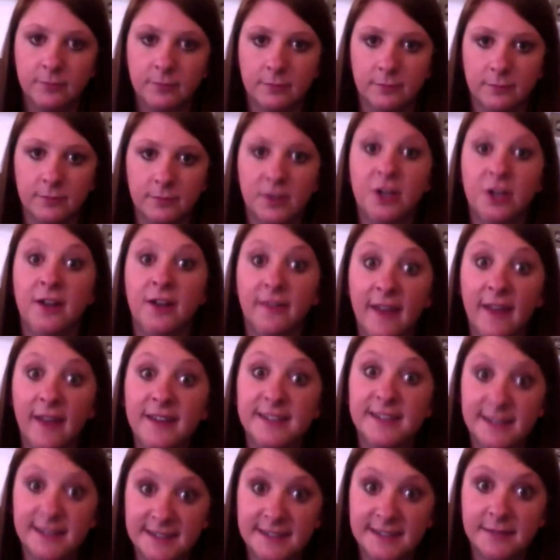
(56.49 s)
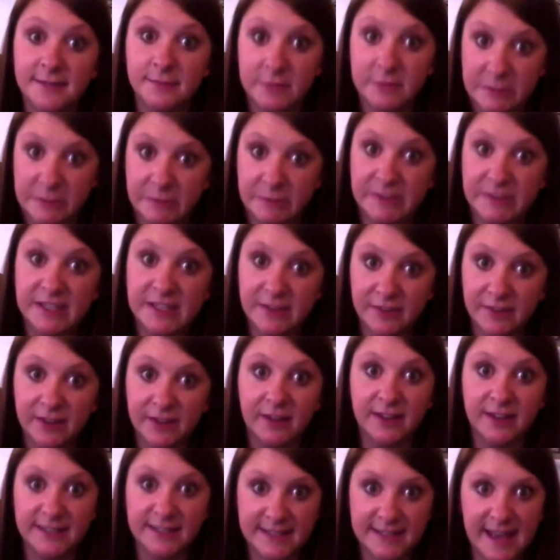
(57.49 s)
unless it
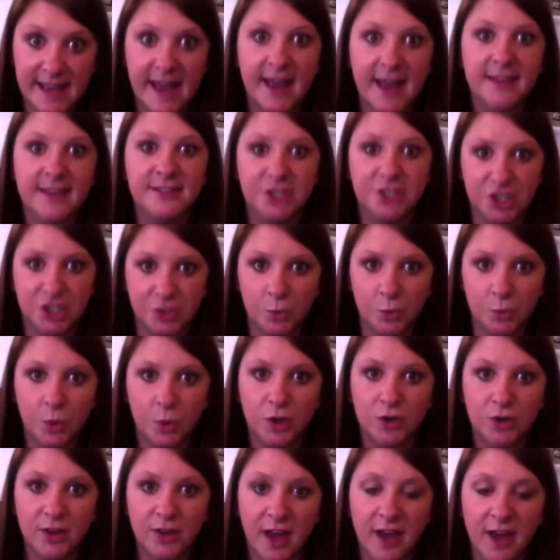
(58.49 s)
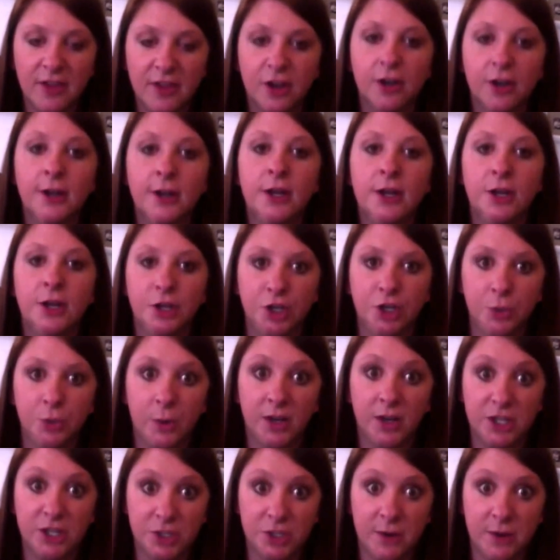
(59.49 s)
specifically says just one or the other, you
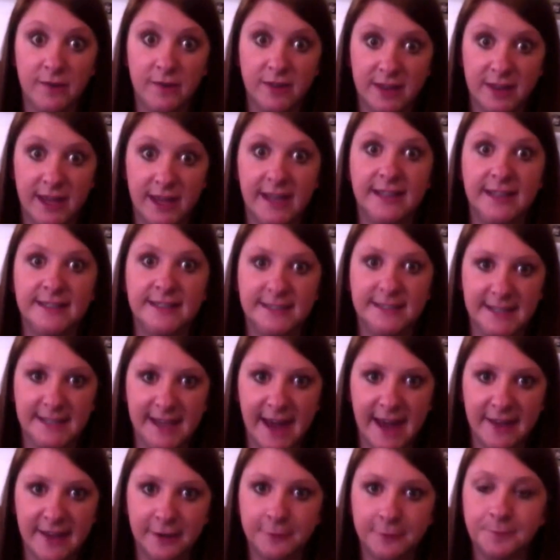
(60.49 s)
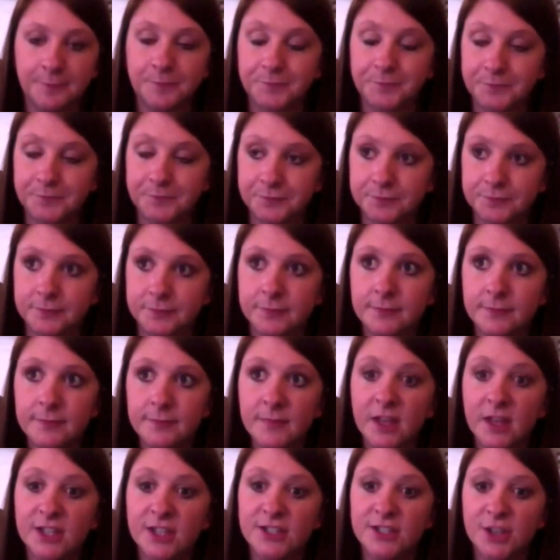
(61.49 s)
want to do everything together.
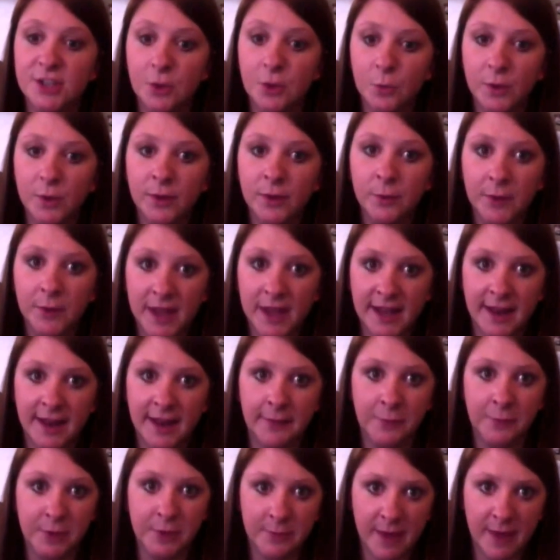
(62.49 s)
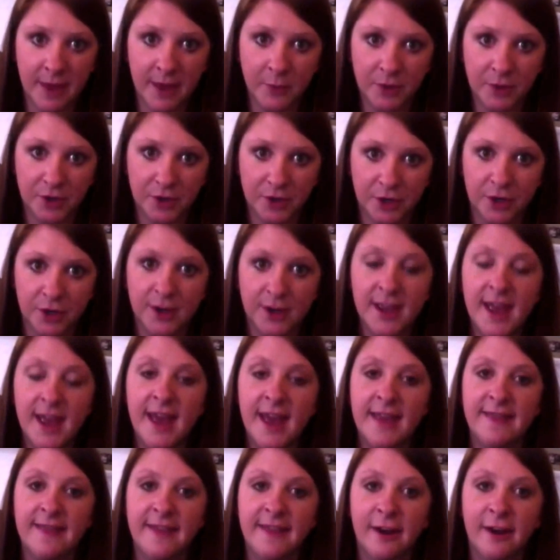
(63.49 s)
So we went and we met with her.
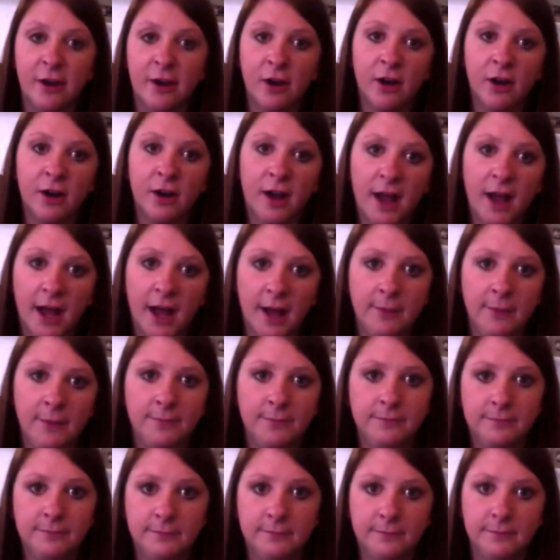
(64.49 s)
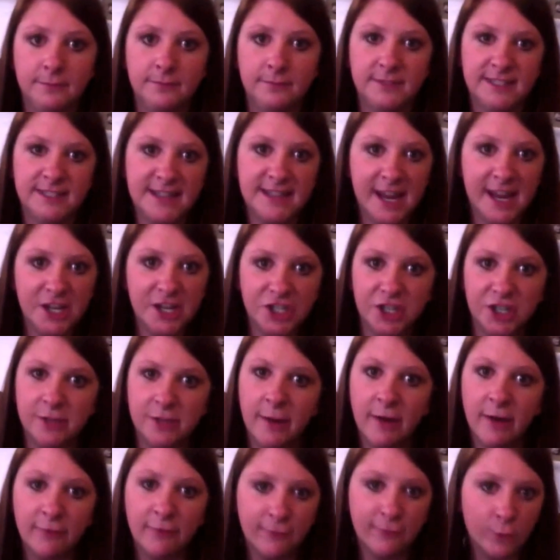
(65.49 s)
They're stationed
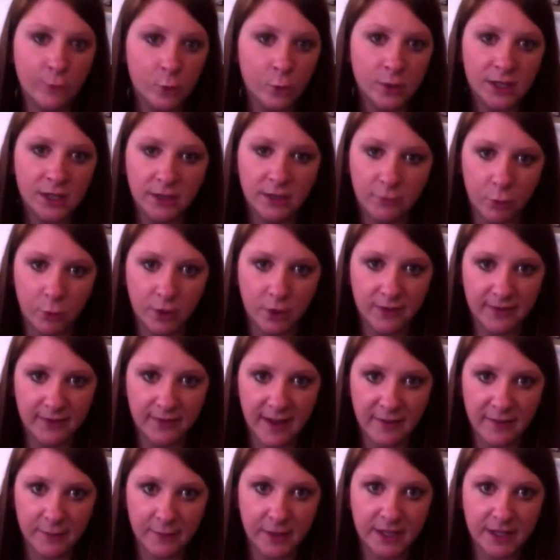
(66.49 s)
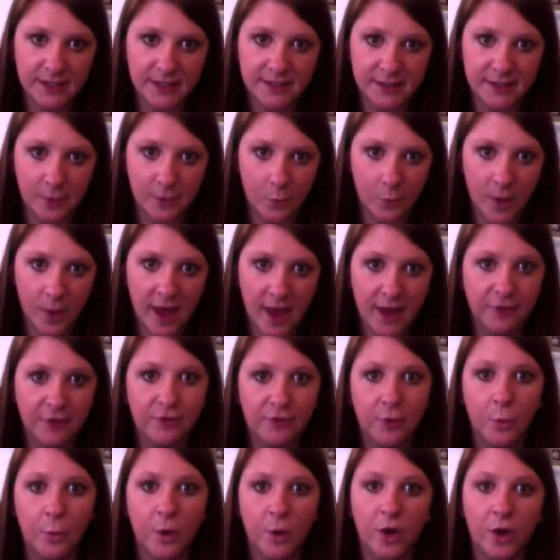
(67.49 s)
about 45 minutes away
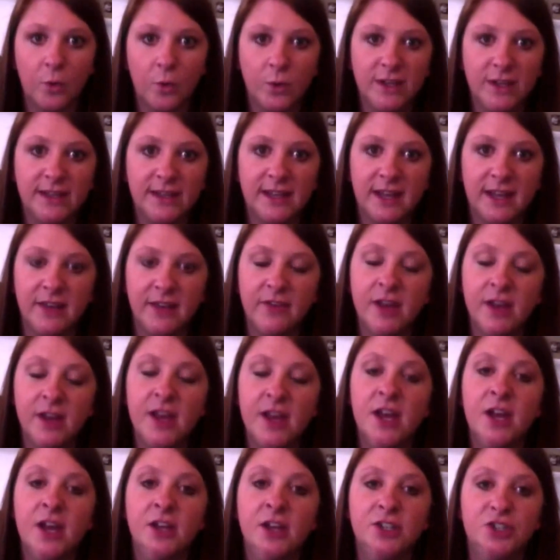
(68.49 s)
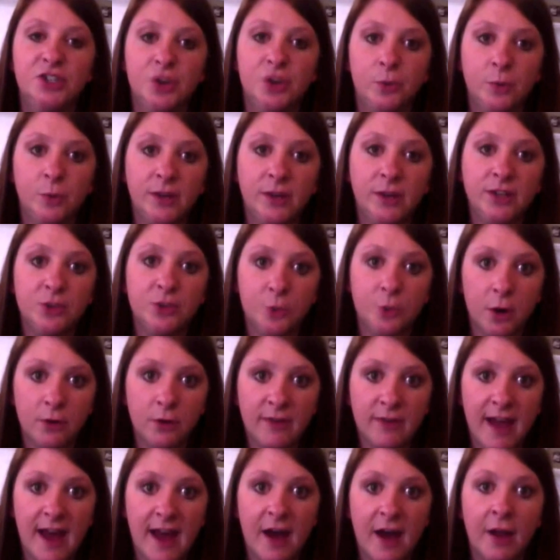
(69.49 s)
from where we live. So we
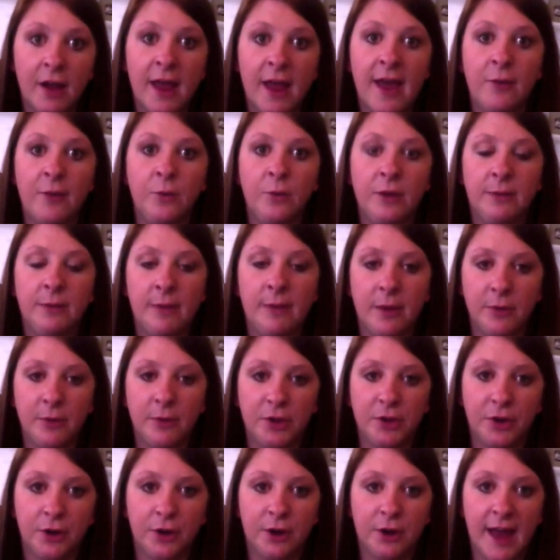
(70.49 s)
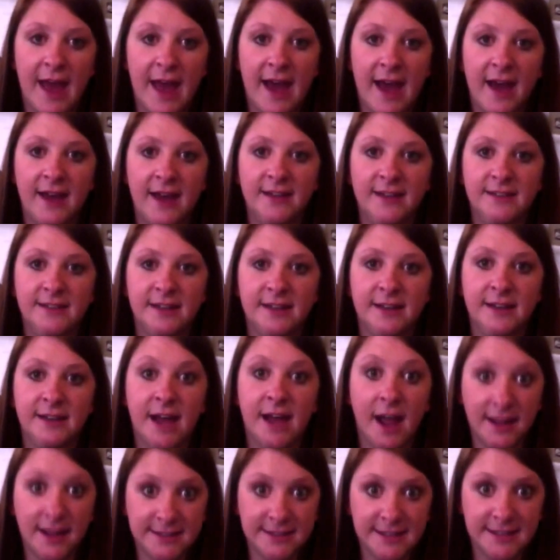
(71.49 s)
drove out and we met with her at an
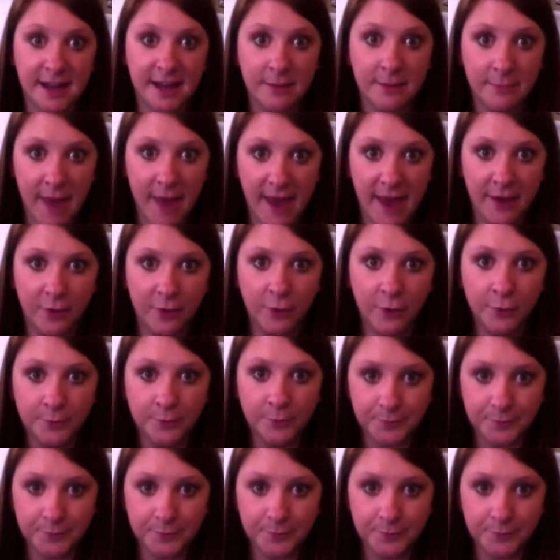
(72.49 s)
Einstein Bagel